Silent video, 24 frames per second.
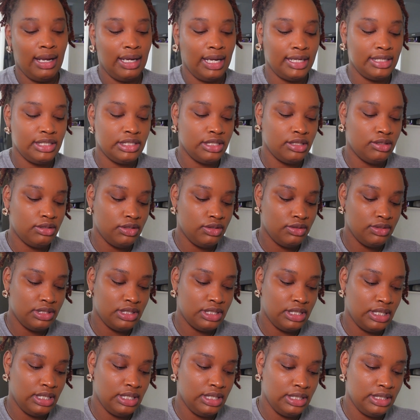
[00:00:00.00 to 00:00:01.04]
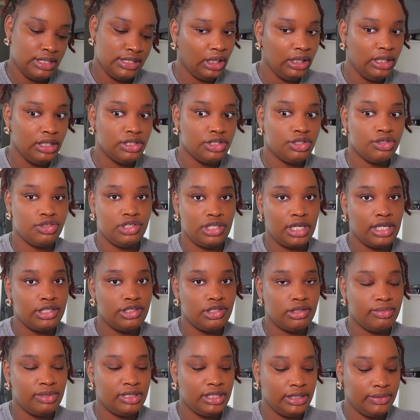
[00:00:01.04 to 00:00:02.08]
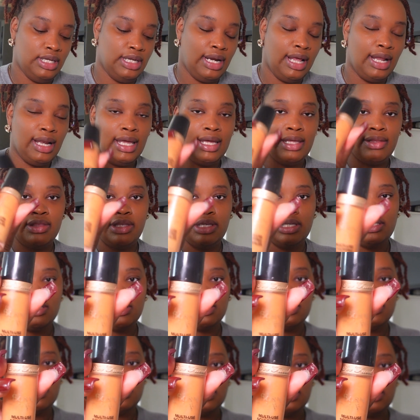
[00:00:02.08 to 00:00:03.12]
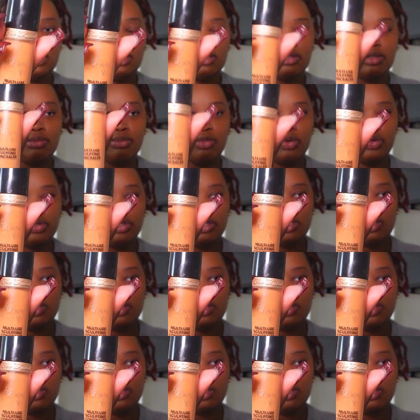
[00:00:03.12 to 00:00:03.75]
I like to use the interchangeably. And I like this concealer, the Born